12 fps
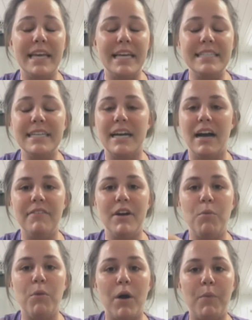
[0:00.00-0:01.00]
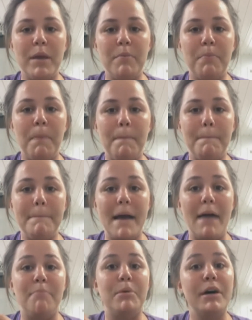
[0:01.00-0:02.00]
to cover what we
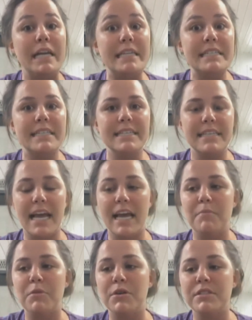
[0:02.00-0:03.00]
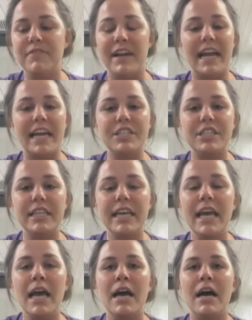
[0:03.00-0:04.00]
have put into these animals
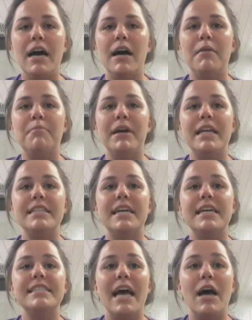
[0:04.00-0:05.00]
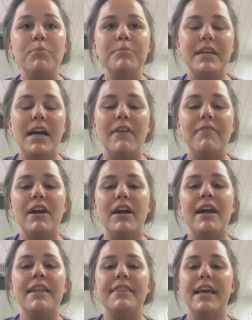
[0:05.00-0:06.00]
financially, but it does help to
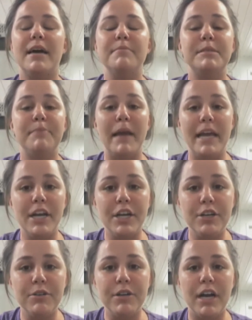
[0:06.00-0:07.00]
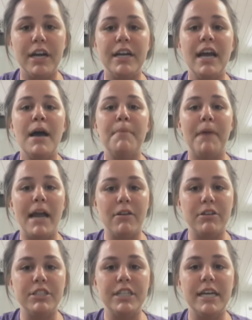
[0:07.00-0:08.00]
cover. They come spayed or neutered,
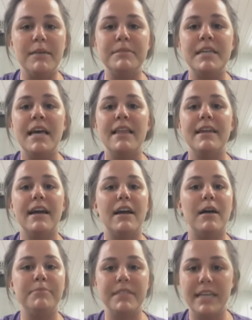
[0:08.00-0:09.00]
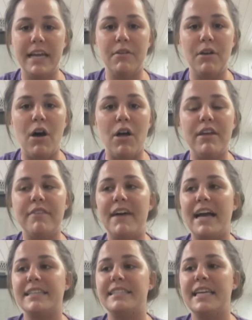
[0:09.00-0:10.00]
microchipped, they're up to date on all their
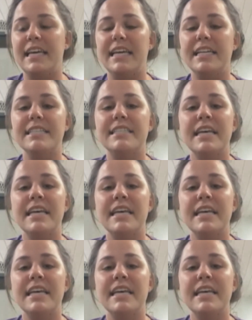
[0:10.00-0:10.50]
vaccines.